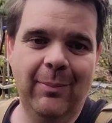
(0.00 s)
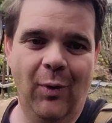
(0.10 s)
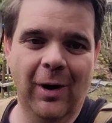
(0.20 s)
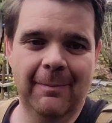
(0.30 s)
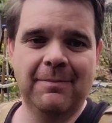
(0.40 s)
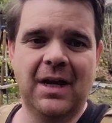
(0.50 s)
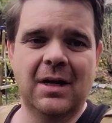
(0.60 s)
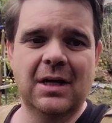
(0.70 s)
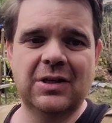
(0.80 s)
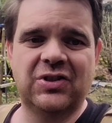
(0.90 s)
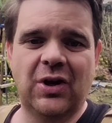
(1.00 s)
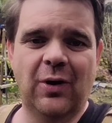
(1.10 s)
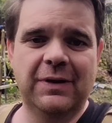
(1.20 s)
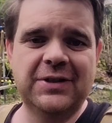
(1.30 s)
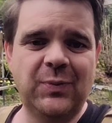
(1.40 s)
more. So
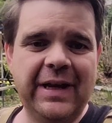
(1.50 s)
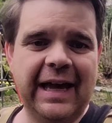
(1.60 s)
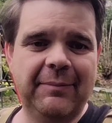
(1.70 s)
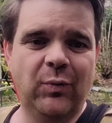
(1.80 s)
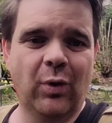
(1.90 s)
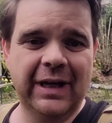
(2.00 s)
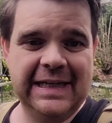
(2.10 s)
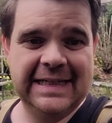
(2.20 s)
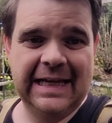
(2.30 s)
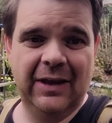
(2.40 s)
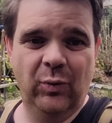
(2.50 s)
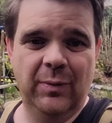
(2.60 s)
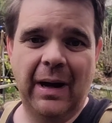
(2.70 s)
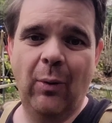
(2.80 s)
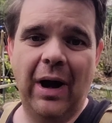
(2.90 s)
this week I've been working together with
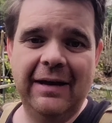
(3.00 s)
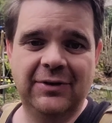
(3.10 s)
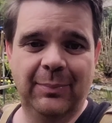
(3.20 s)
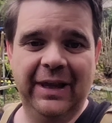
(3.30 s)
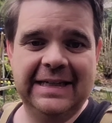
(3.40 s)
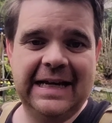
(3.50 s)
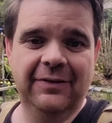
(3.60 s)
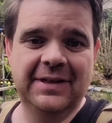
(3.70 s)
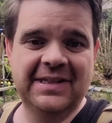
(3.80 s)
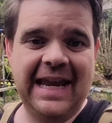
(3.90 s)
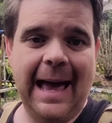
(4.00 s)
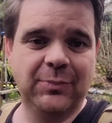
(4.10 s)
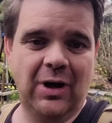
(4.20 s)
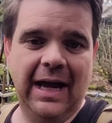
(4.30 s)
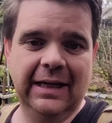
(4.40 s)
my wife to plant out the
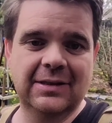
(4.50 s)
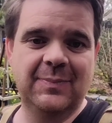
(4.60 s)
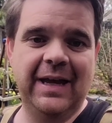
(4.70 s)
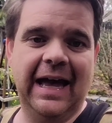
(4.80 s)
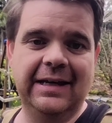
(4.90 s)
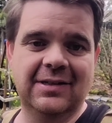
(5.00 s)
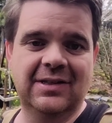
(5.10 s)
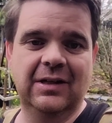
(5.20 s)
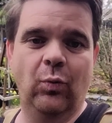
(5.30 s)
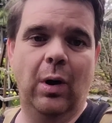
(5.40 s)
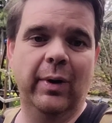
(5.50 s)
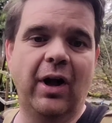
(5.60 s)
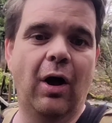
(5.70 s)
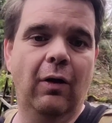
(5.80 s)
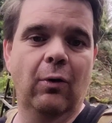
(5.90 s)
snapdragons behind us in what we
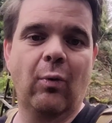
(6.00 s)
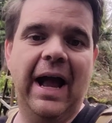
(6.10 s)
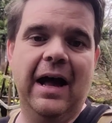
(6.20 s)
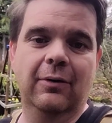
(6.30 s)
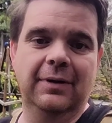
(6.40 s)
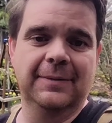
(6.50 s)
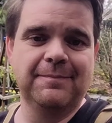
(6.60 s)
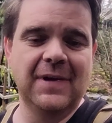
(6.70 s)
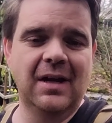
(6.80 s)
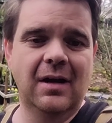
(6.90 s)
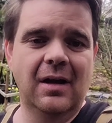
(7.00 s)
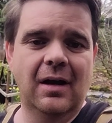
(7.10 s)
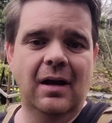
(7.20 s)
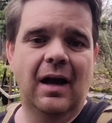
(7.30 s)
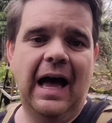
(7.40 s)
call the round.
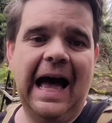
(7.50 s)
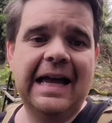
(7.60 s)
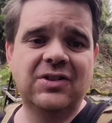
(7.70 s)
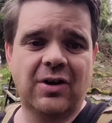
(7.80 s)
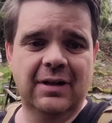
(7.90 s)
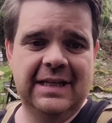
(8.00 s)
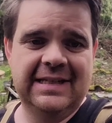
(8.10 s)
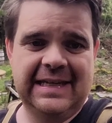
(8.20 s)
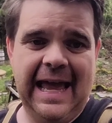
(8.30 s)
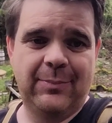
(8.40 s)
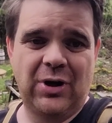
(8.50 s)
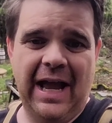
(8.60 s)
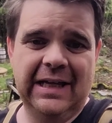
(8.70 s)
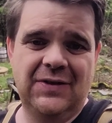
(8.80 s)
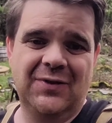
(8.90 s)
I started these
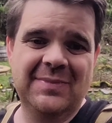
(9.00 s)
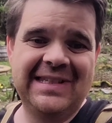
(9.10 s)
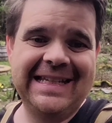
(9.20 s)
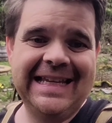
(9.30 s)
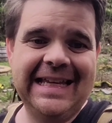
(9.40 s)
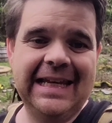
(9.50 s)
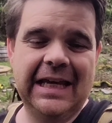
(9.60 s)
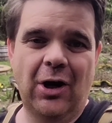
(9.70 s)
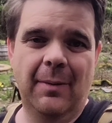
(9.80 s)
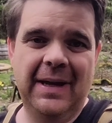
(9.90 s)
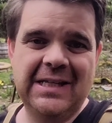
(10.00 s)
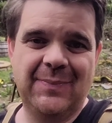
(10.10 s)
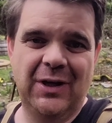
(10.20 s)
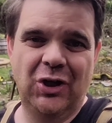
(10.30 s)
snapdragons from seed in our basement